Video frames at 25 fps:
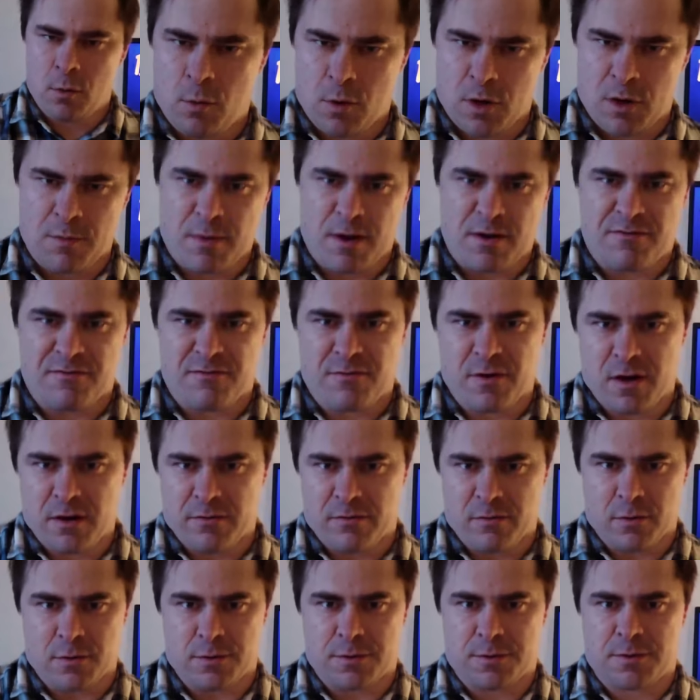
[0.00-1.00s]
one of my
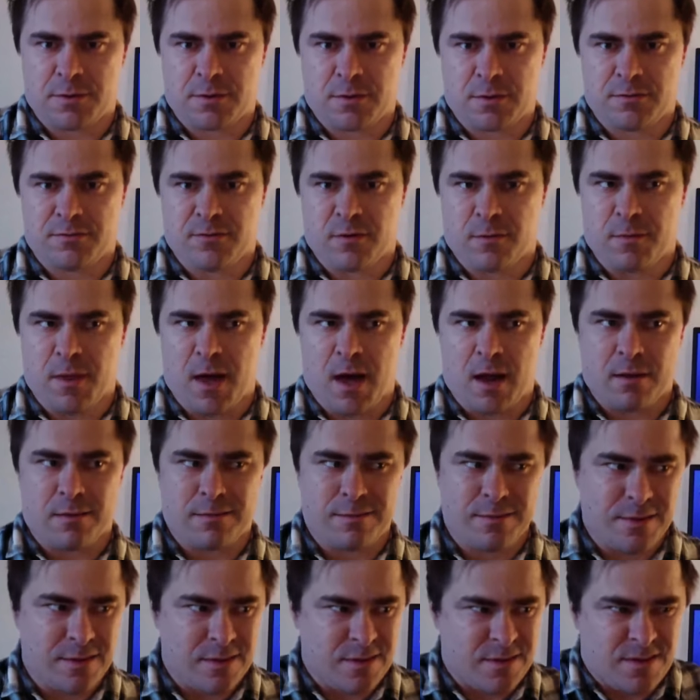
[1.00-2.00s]
favorites from that
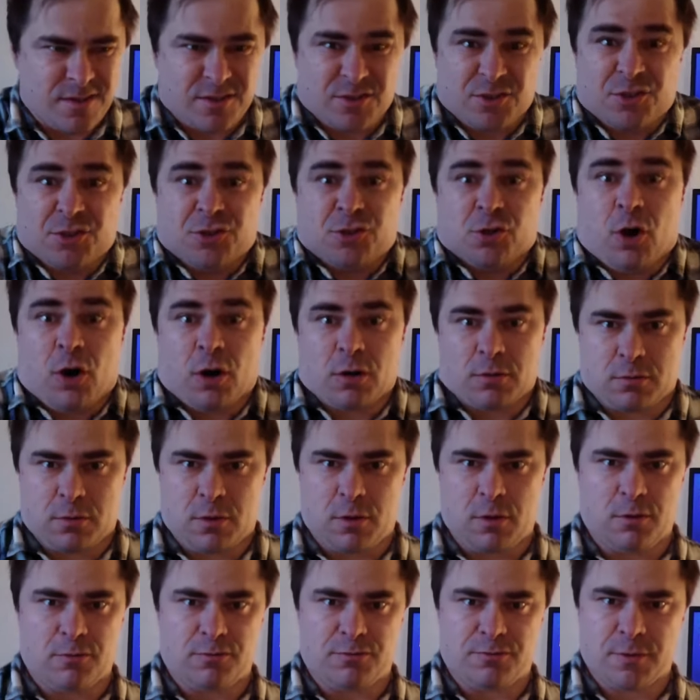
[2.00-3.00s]

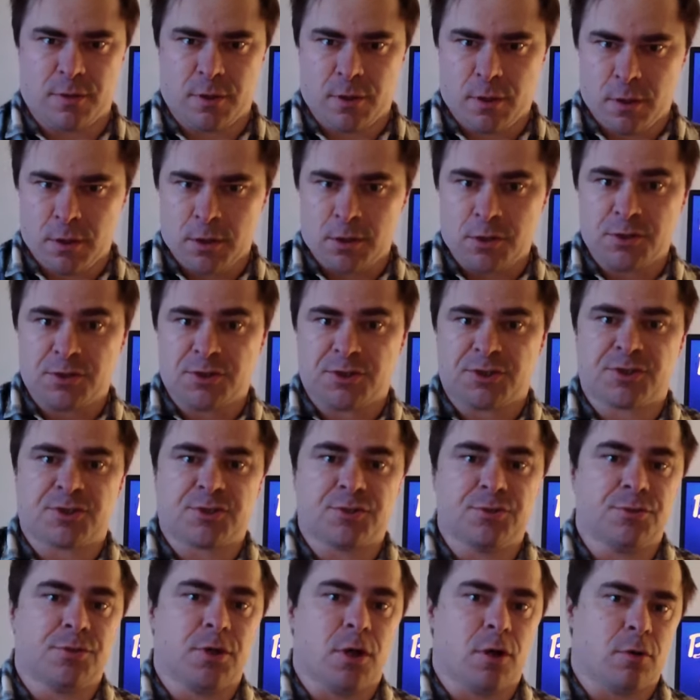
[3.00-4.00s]
genre of
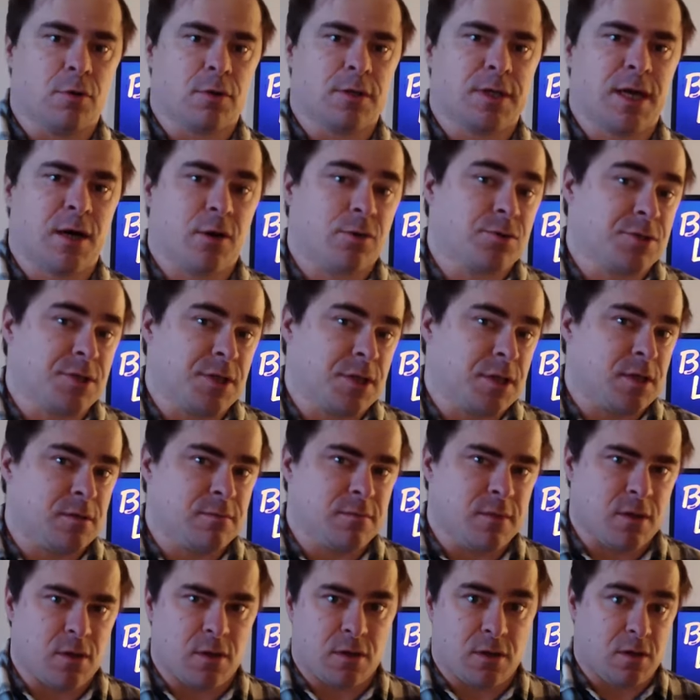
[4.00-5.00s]
pseudo Celtic
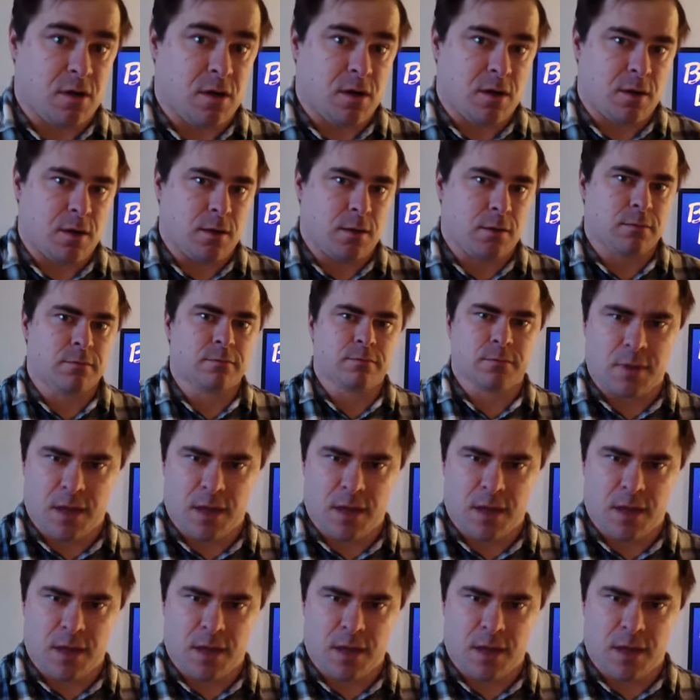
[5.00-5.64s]
Americana.